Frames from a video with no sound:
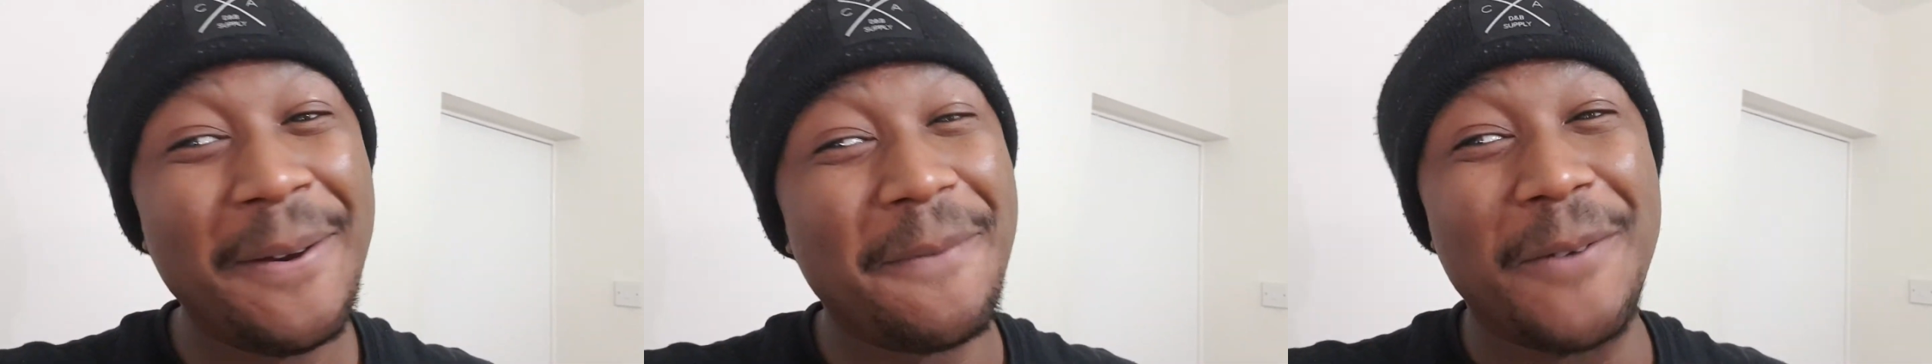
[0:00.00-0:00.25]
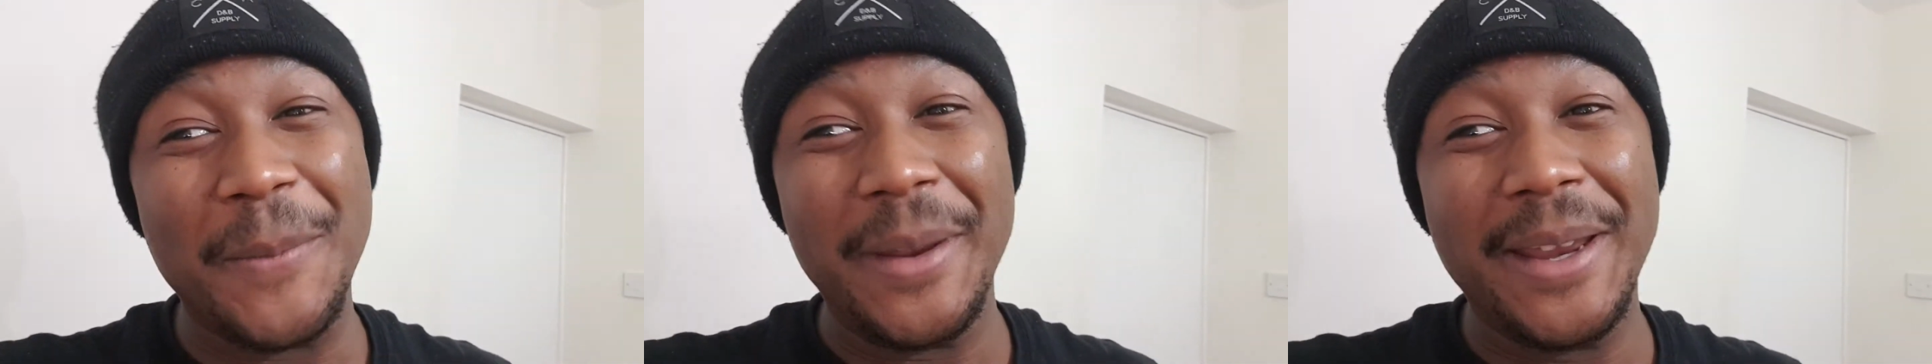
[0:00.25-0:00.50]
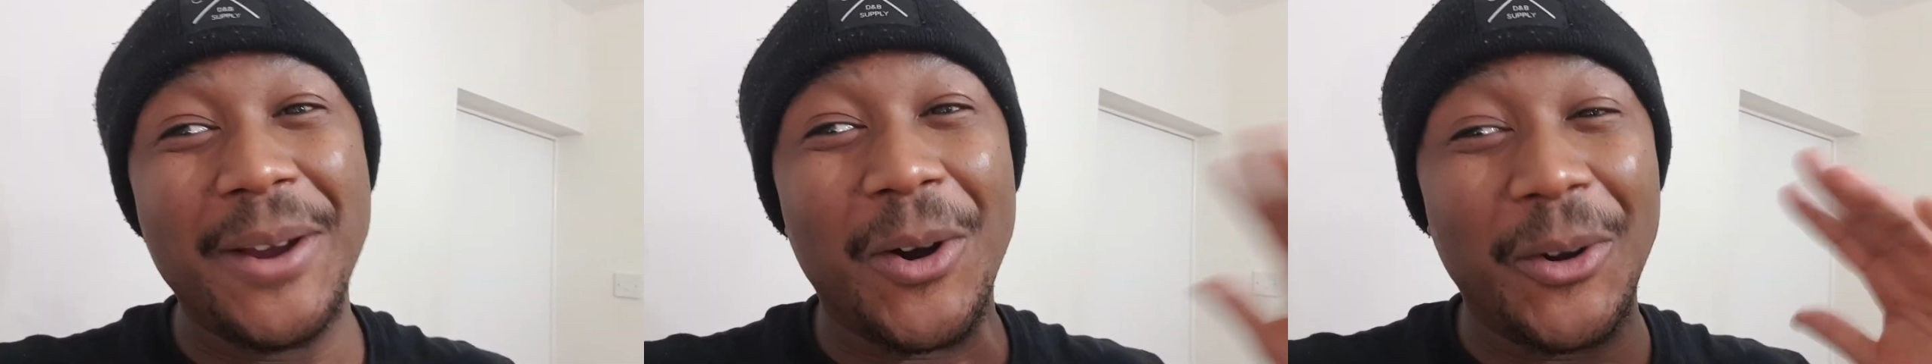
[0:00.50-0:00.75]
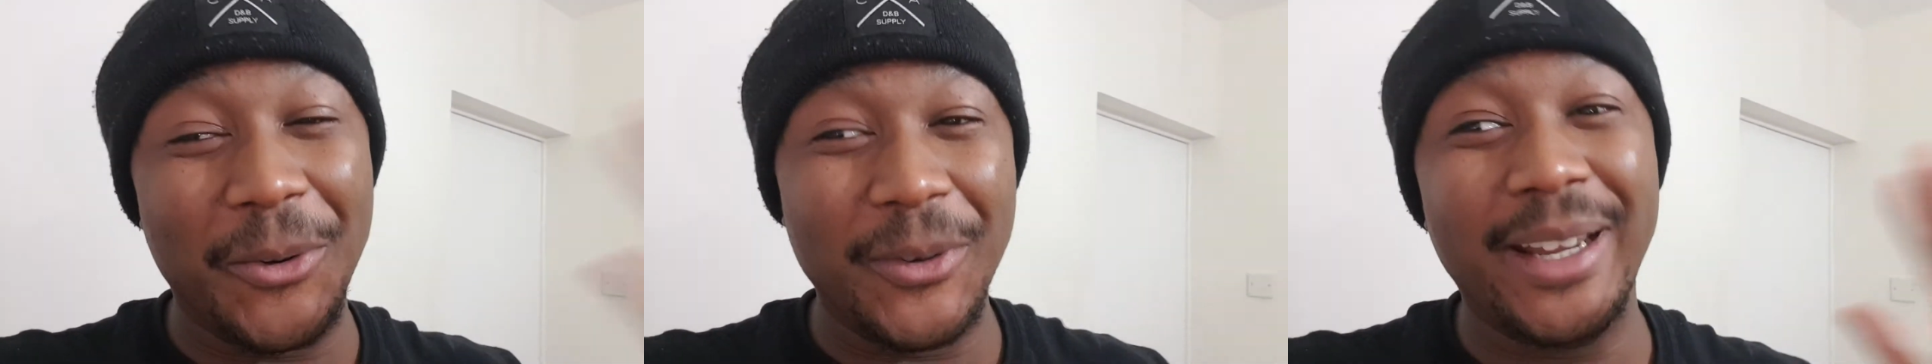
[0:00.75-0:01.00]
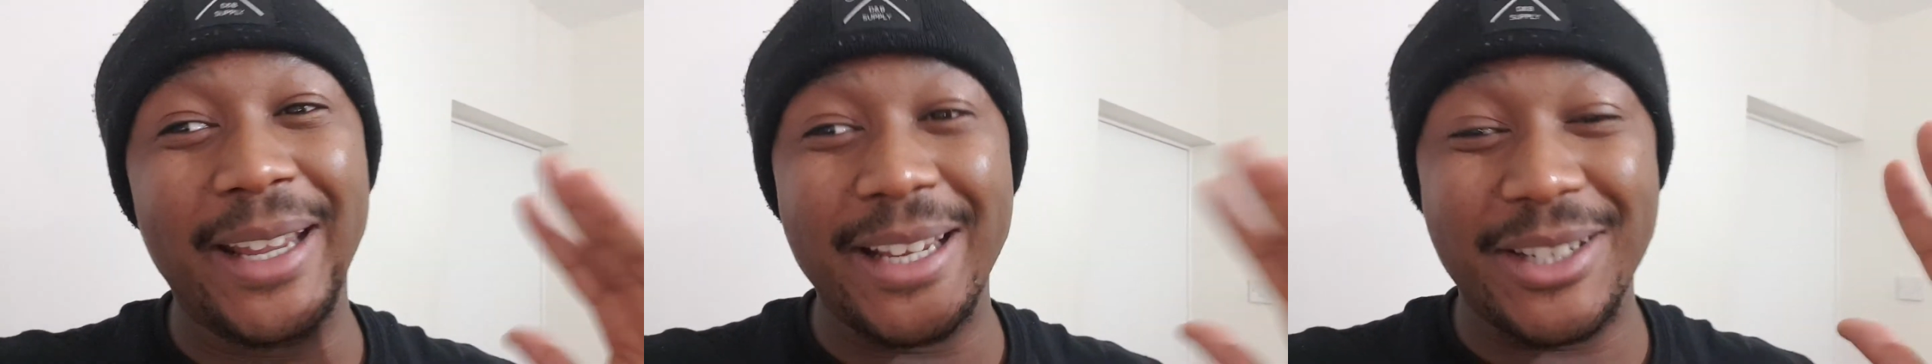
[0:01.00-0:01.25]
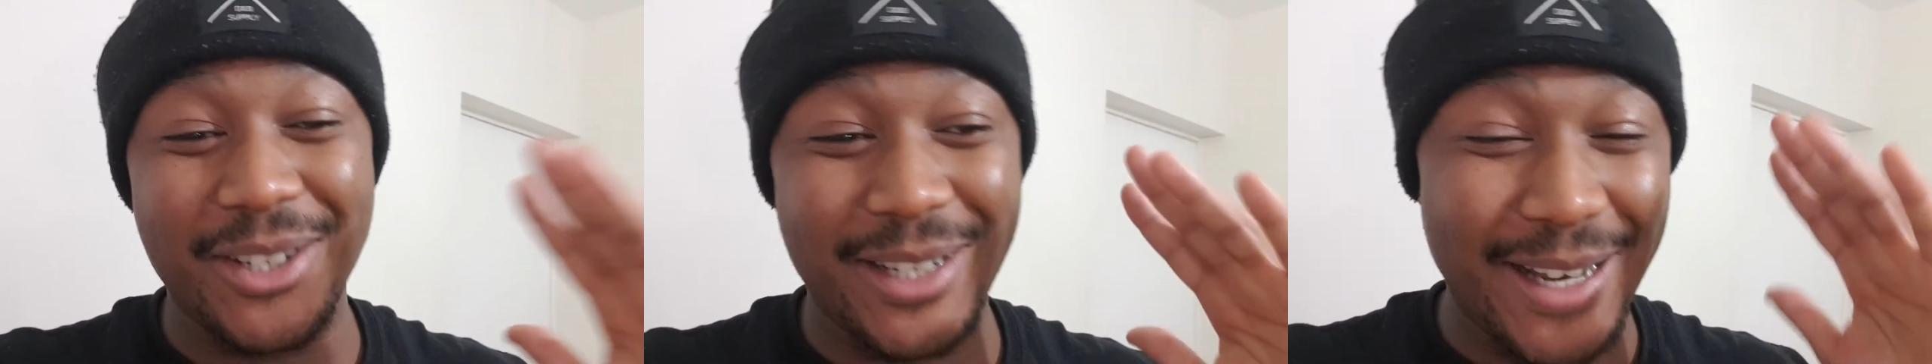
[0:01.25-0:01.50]
For me, Henry
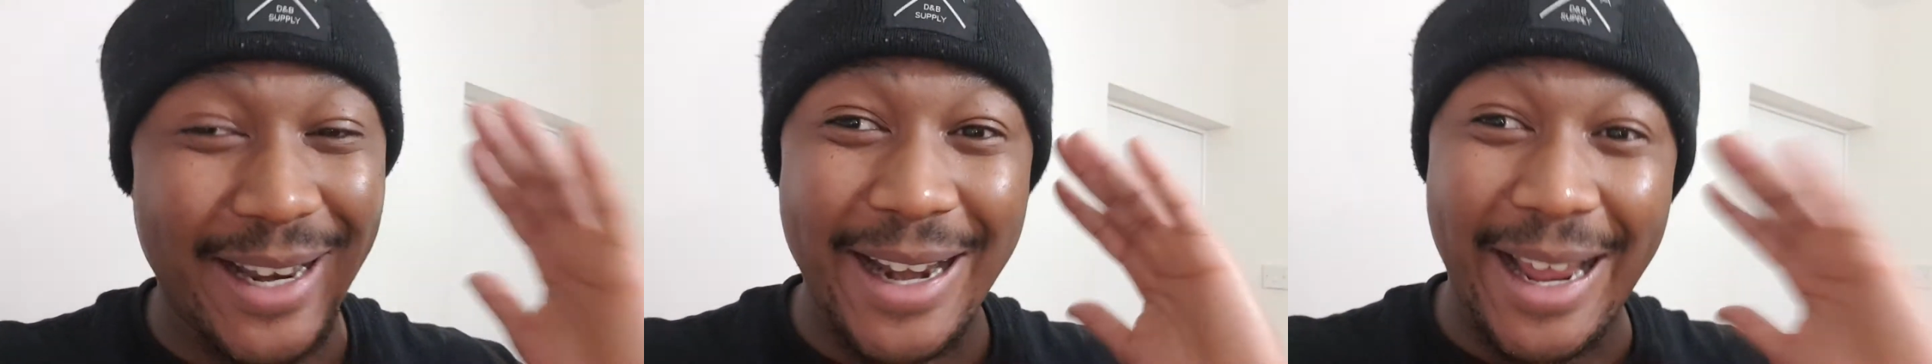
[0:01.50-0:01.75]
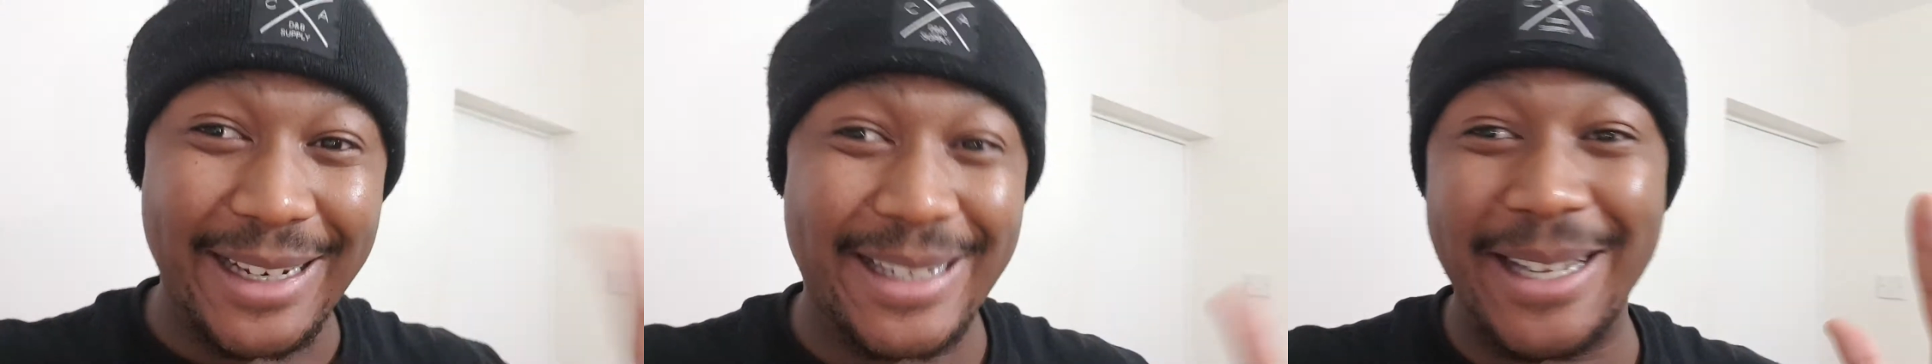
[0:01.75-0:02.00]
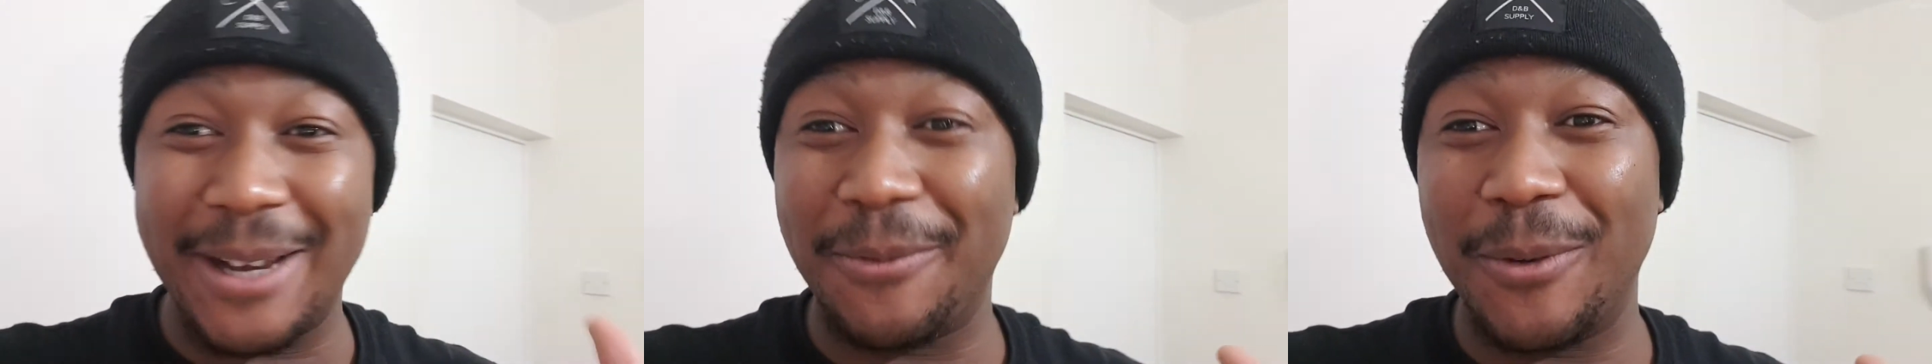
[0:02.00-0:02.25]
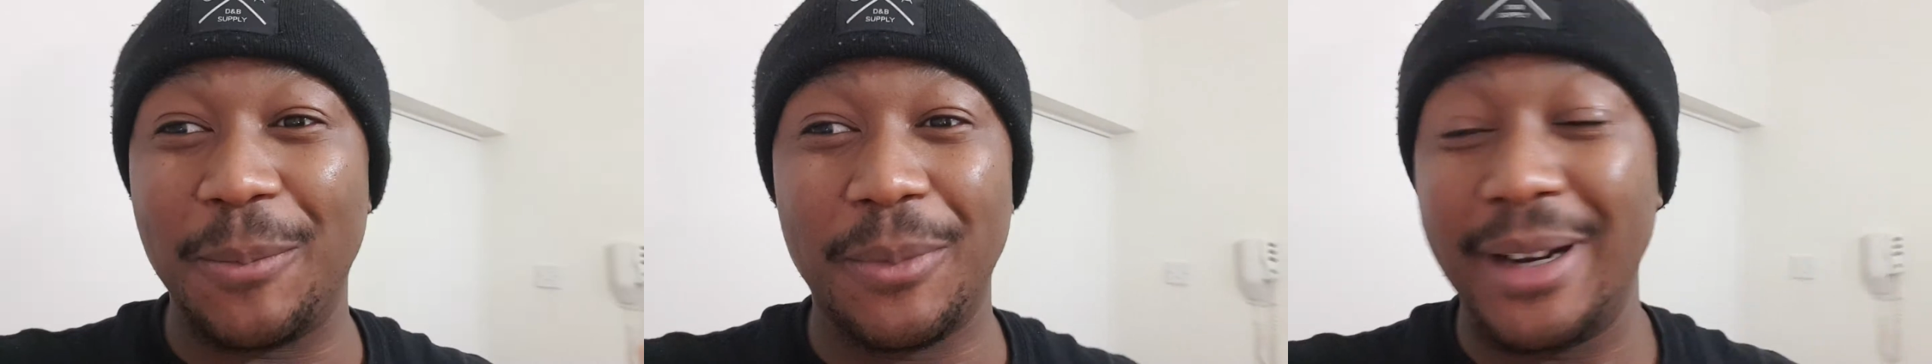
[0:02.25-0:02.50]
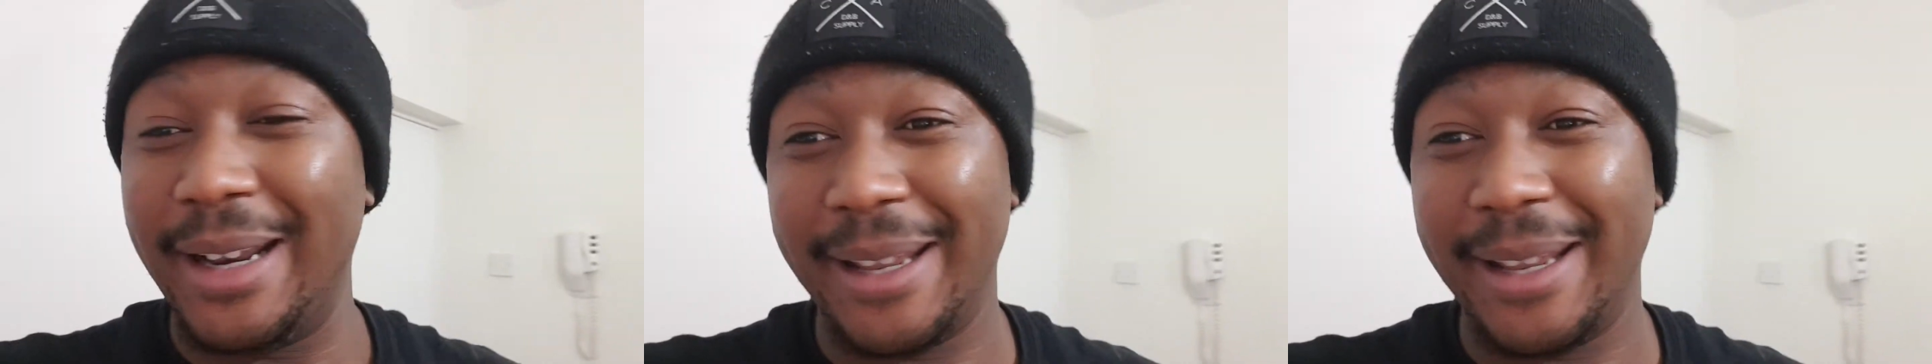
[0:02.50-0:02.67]
is just next level.